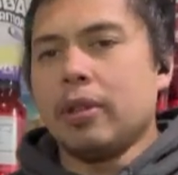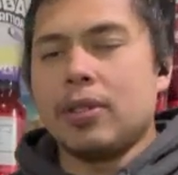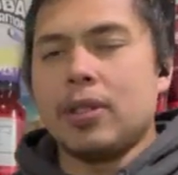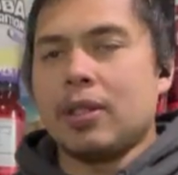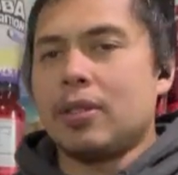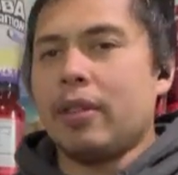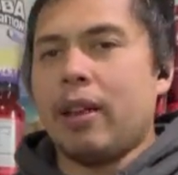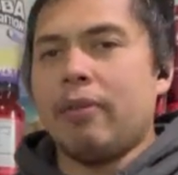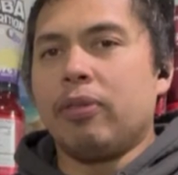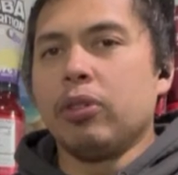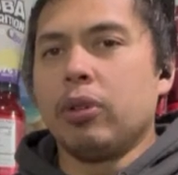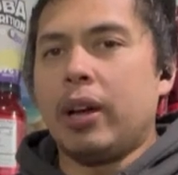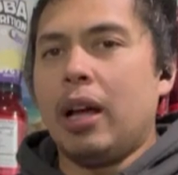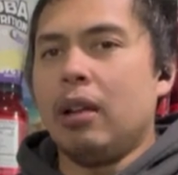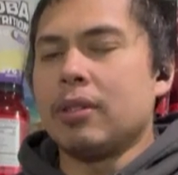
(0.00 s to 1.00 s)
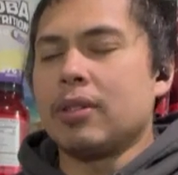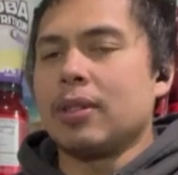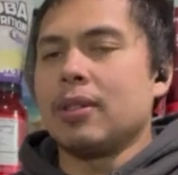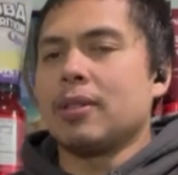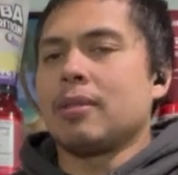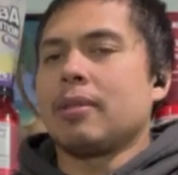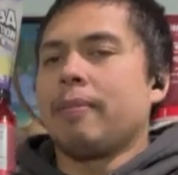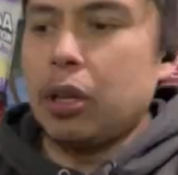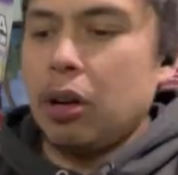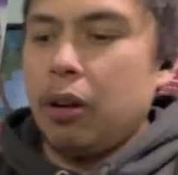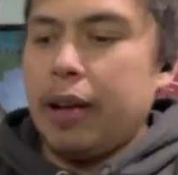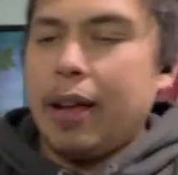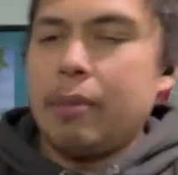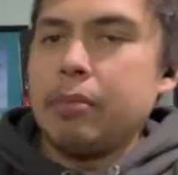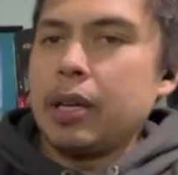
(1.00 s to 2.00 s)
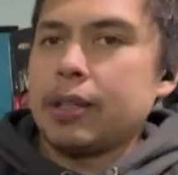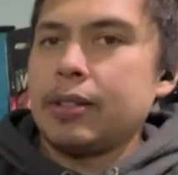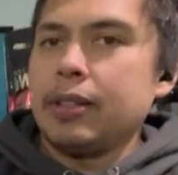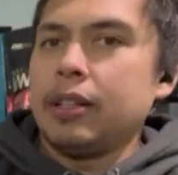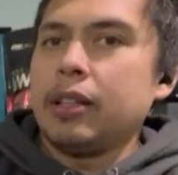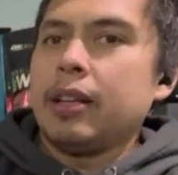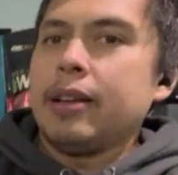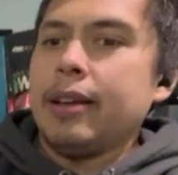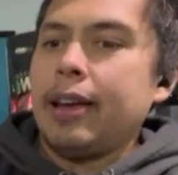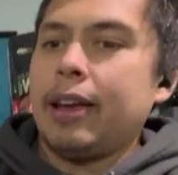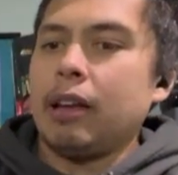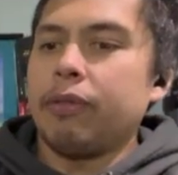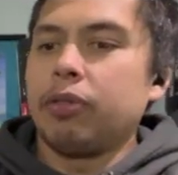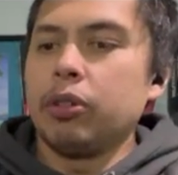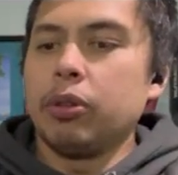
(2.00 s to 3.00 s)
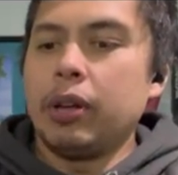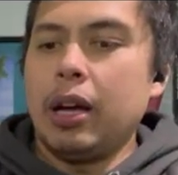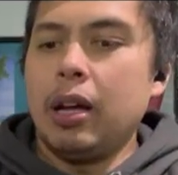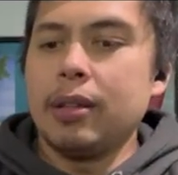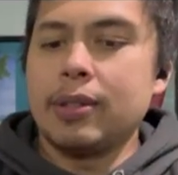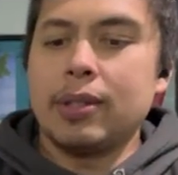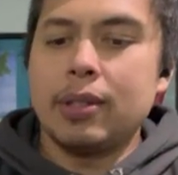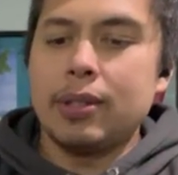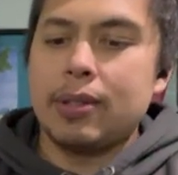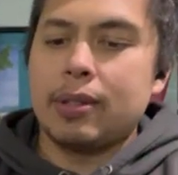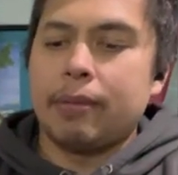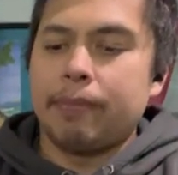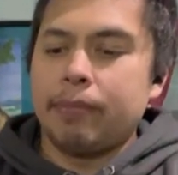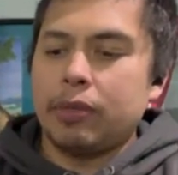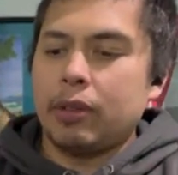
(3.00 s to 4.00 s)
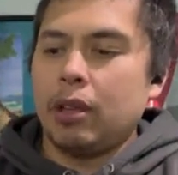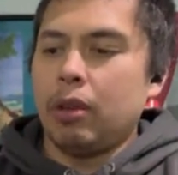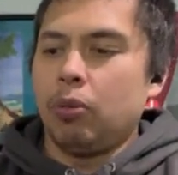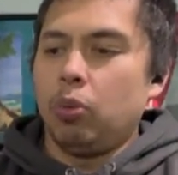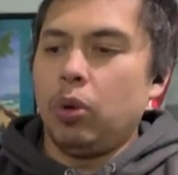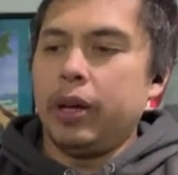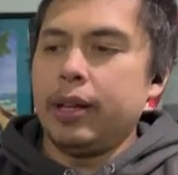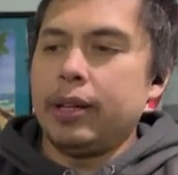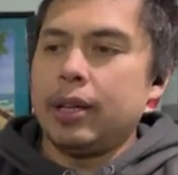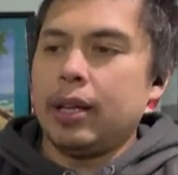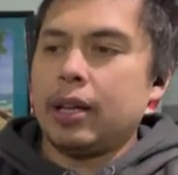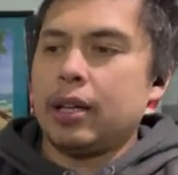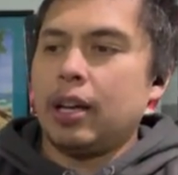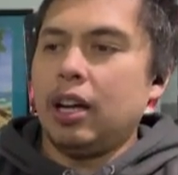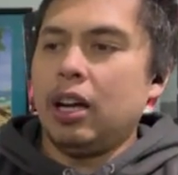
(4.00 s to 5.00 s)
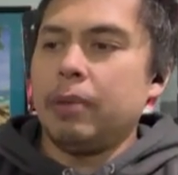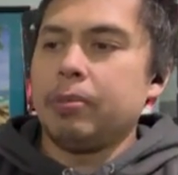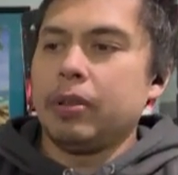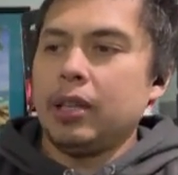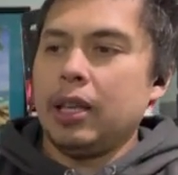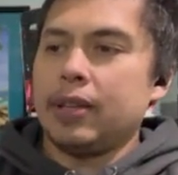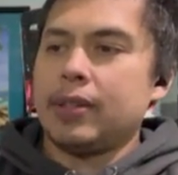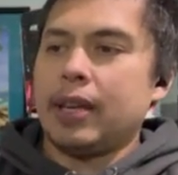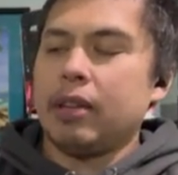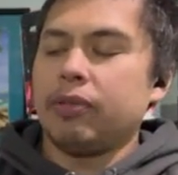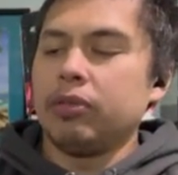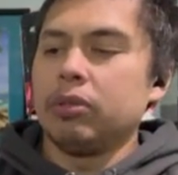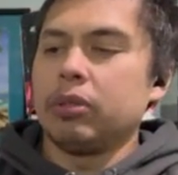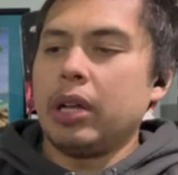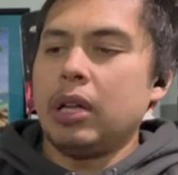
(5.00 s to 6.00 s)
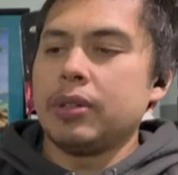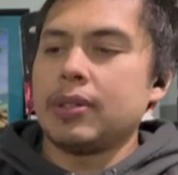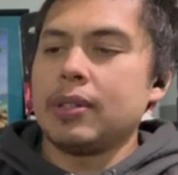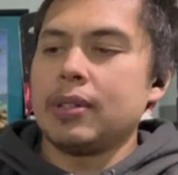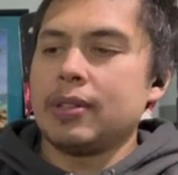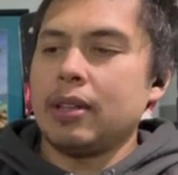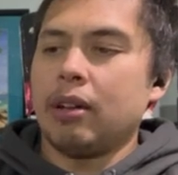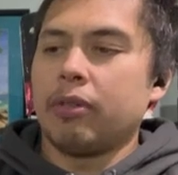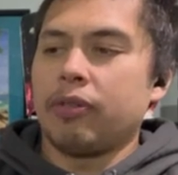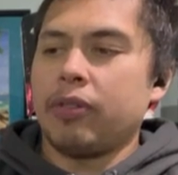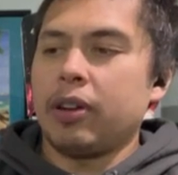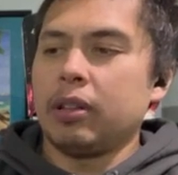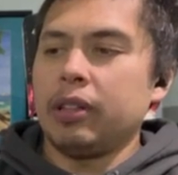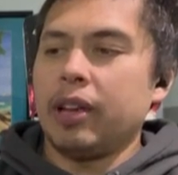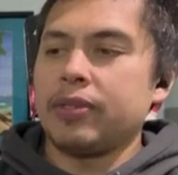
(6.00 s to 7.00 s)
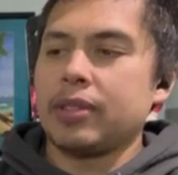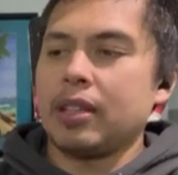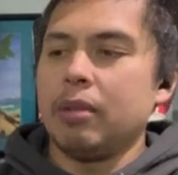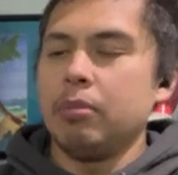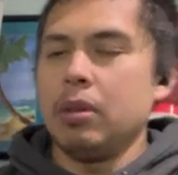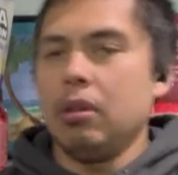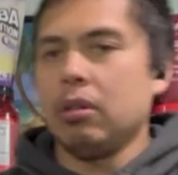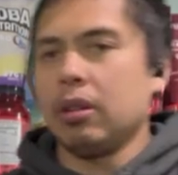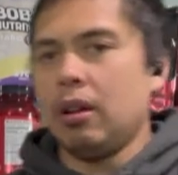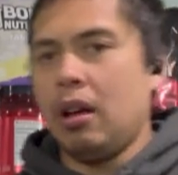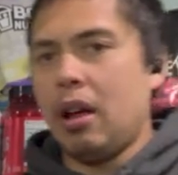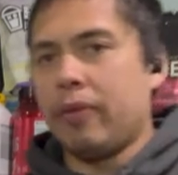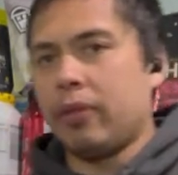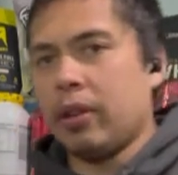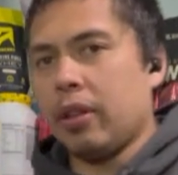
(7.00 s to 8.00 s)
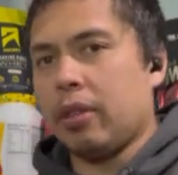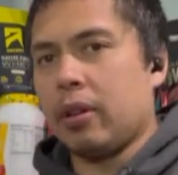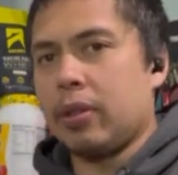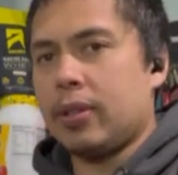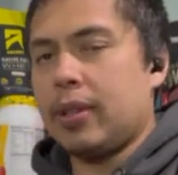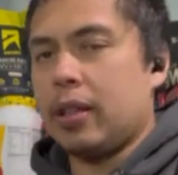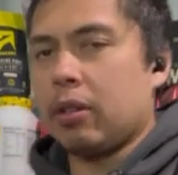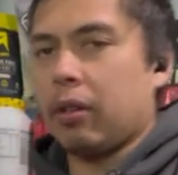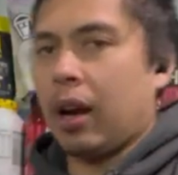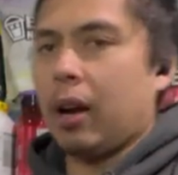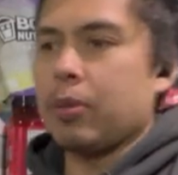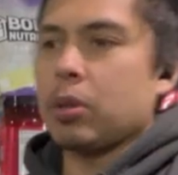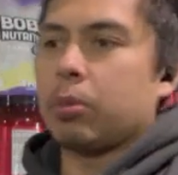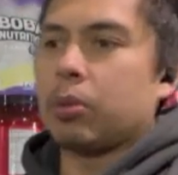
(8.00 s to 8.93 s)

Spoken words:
6 to 8 fluid ounces. You go ahead and mix in 8 fluid ounces. 1 cup is 8 fluid ounces of Fairlife skim milk, offering 13 grams of